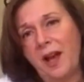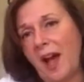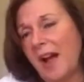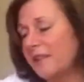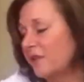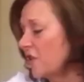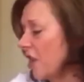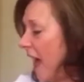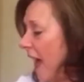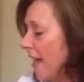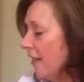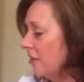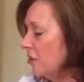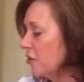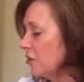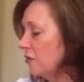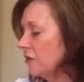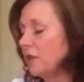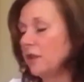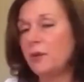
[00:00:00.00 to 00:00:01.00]
I
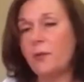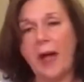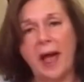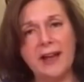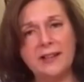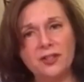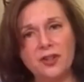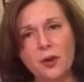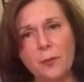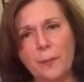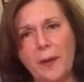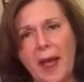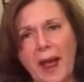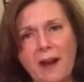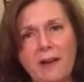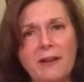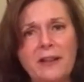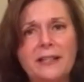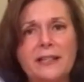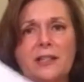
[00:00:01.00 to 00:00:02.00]
challenge you to ask your
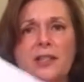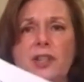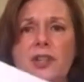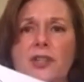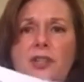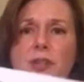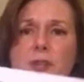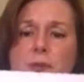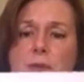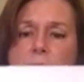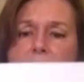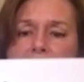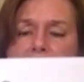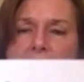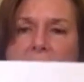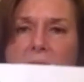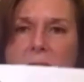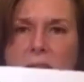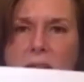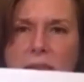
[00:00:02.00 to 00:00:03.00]
parents to do
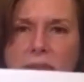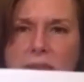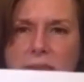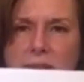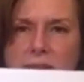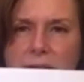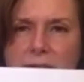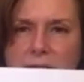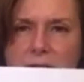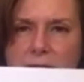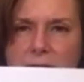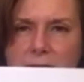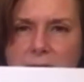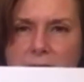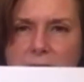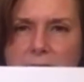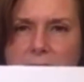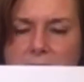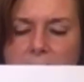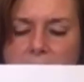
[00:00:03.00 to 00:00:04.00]
theirs.
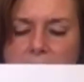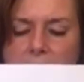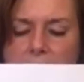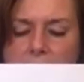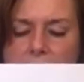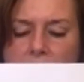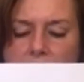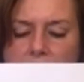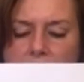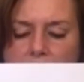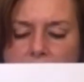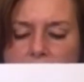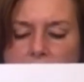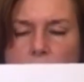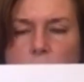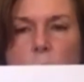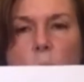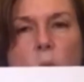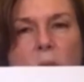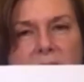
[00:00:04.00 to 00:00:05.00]

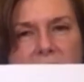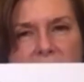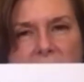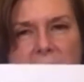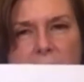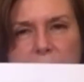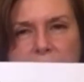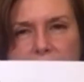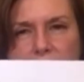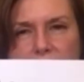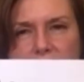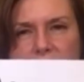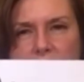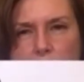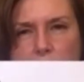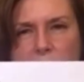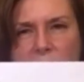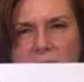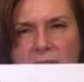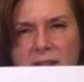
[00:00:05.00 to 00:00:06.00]
What types of
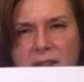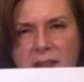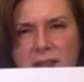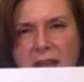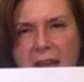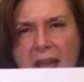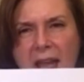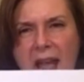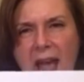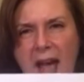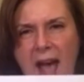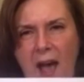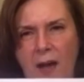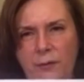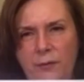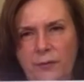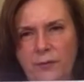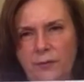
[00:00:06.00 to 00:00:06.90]
fingerprints did they have?